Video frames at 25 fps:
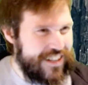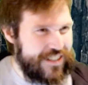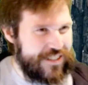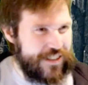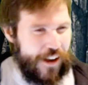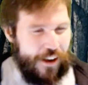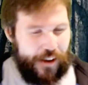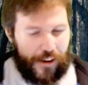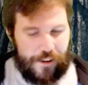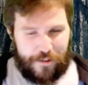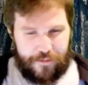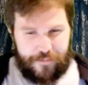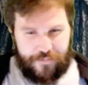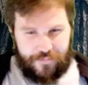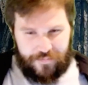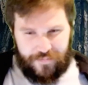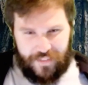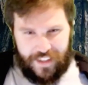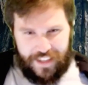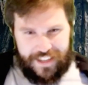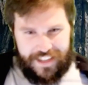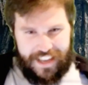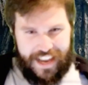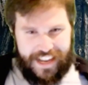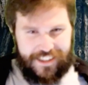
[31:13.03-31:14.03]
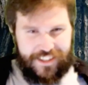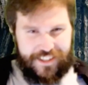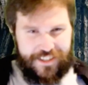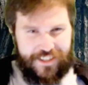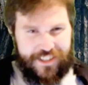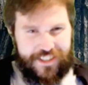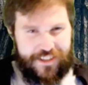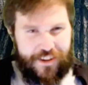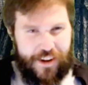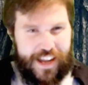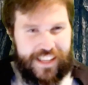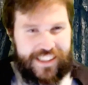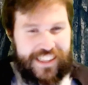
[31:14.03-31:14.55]
So at
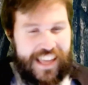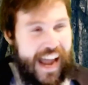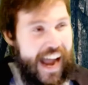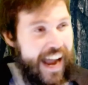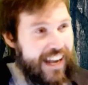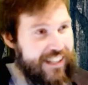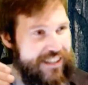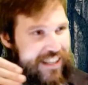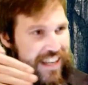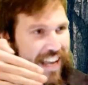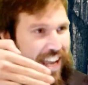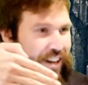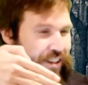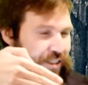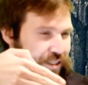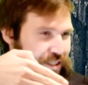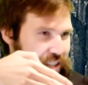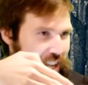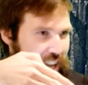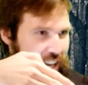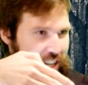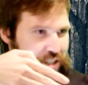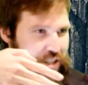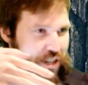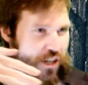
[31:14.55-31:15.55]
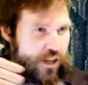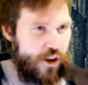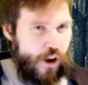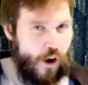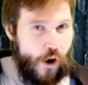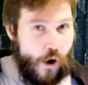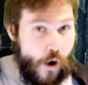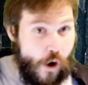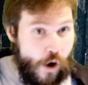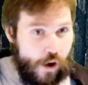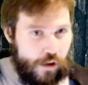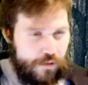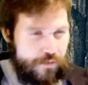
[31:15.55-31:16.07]
this at the intersection,
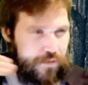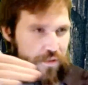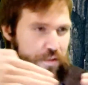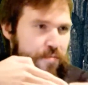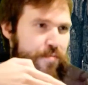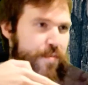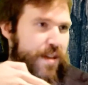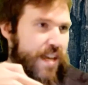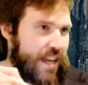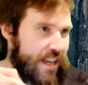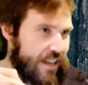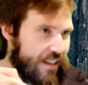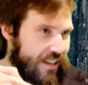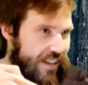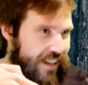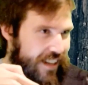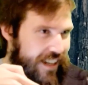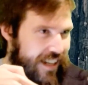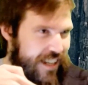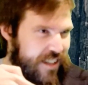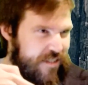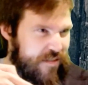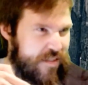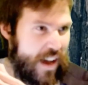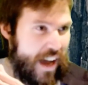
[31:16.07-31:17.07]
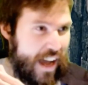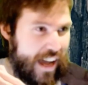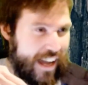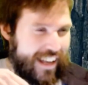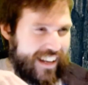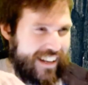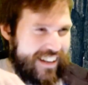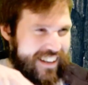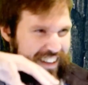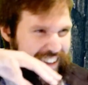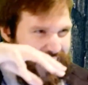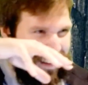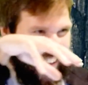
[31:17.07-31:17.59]
all of you meet. You've got,